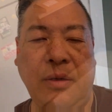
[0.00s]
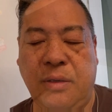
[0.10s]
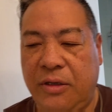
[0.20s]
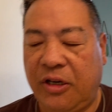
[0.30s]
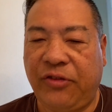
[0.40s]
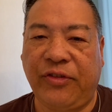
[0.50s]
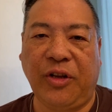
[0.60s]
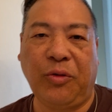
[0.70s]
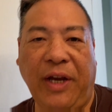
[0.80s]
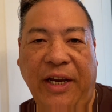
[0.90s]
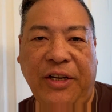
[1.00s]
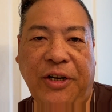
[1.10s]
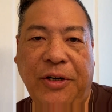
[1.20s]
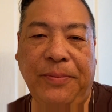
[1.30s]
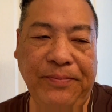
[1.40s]
Just for the
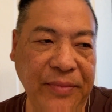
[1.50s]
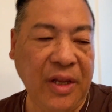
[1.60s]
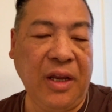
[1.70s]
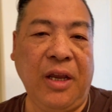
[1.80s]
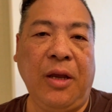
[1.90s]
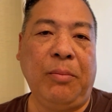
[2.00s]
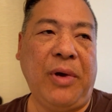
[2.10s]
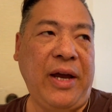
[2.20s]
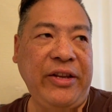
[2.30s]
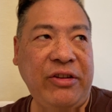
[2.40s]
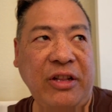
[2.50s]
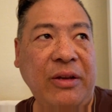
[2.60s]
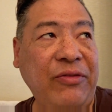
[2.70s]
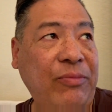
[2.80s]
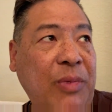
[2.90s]
record, my
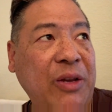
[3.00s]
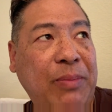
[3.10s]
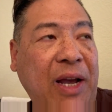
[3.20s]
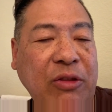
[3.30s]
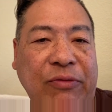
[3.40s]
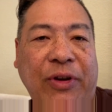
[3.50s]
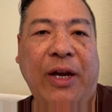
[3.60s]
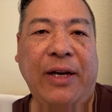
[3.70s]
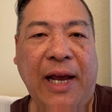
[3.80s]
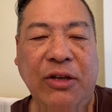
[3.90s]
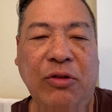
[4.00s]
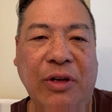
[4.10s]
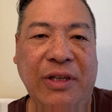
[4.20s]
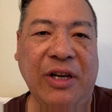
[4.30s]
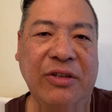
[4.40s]
bathroom fan
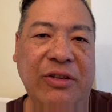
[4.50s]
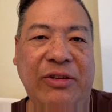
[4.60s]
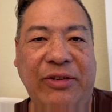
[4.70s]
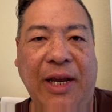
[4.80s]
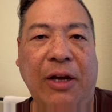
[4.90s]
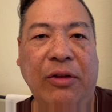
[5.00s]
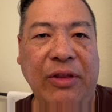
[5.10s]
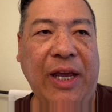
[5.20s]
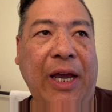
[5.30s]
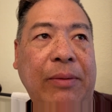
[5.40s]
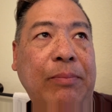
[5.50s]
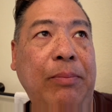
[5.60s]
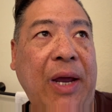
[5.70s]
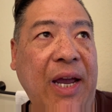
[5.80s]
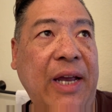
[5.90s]
actually doesn't sound that
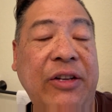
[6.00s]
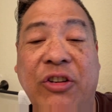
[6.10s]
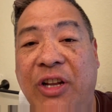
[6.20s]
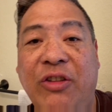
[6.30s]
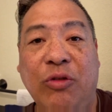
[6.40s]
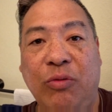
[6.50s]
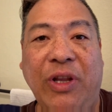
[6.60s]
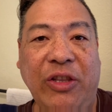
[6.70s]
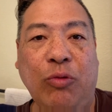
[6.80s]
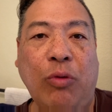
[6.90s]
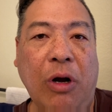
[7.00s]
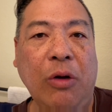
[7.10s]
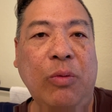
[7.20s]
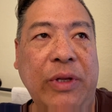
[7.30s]
bad. There's nothing wrong with